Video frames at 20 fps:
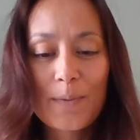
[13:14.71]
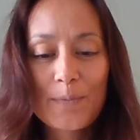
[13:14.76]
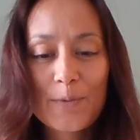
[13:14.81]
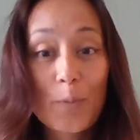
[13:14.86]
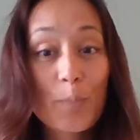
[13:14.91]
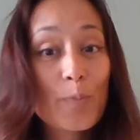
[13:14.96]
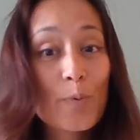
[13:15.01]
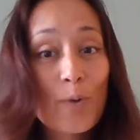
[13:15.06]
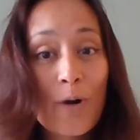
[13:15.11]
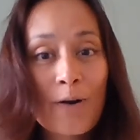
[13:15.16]

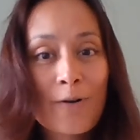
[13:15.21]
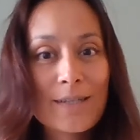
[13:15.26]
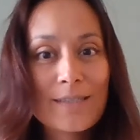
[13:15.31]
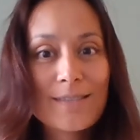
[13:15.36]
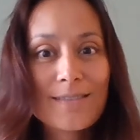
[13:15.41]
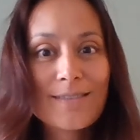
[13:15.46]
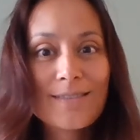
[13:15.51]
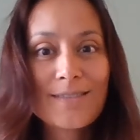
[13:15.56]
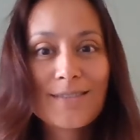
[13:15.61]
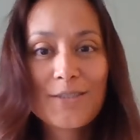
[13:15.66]
your
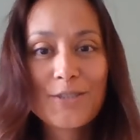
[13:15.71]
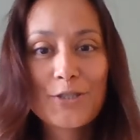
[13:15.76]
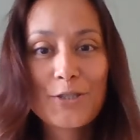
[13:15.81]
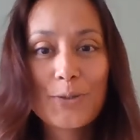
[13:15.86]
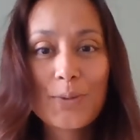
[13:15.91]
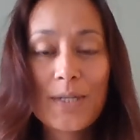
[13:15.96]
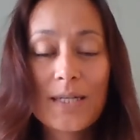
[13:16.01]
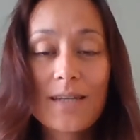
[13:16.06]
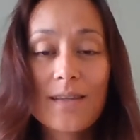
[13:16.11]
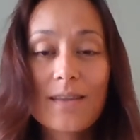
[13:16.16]
progress
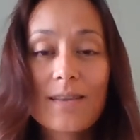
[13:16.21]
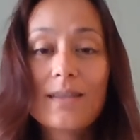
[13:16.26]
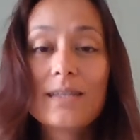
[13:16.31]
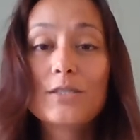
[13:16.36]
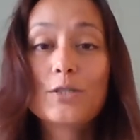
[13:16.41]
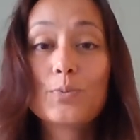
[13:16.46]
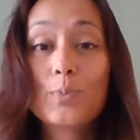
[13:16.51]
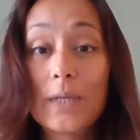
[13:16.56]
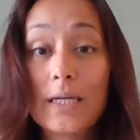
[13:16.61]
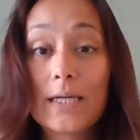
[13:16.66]
during
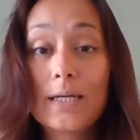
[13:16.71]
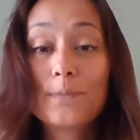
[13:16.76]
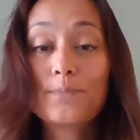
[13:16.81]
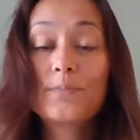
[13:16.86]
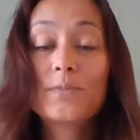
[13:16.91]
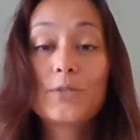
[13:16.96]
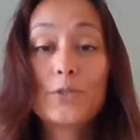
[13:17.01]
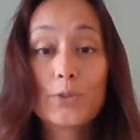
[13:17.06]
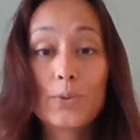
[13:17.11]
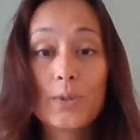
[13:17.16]
this week
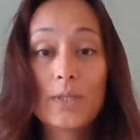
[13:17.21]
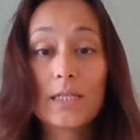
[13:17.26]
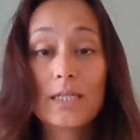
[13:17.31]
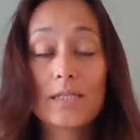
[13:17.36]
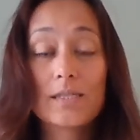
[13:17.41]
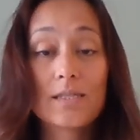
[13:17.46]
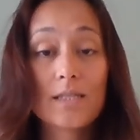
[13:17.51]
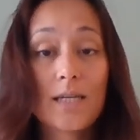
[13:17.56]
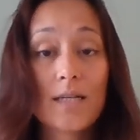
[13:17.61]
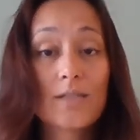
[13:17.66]
doing
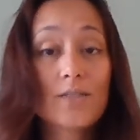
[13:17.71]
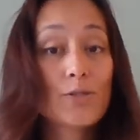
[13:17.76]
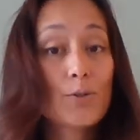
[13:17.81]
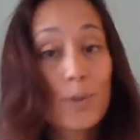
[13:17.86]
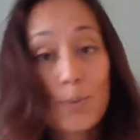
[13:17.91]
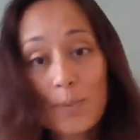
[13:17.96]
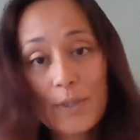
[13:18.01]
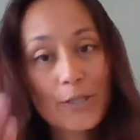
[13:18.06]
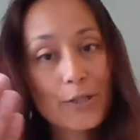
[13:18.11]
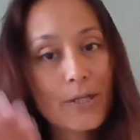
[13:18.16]
this, and do
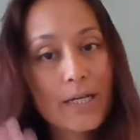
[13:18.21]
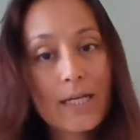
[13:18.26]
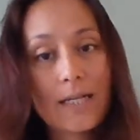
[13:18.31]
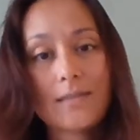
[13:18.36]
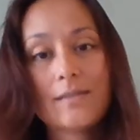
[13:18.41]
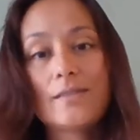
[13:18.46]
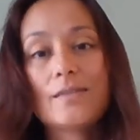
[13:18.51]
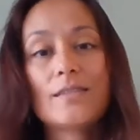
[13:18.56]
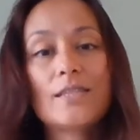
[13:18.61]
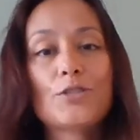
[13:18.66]
it with your
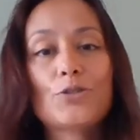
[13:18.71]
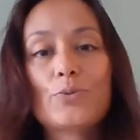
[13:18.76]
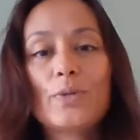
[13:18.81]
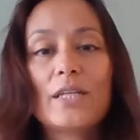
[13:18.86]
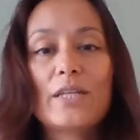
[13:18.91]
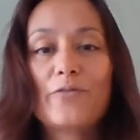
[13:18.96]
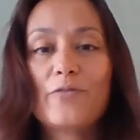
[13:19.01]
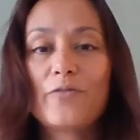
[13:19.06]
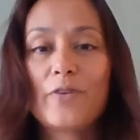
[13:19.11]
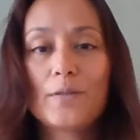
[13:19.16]
kids. It's
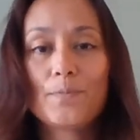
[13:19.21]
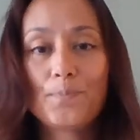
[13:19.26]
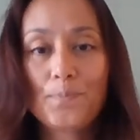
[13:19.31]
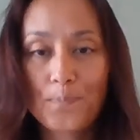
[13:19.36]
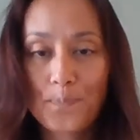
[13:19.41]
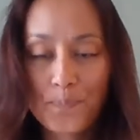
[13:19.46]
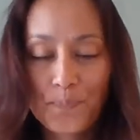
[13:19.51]
really fun.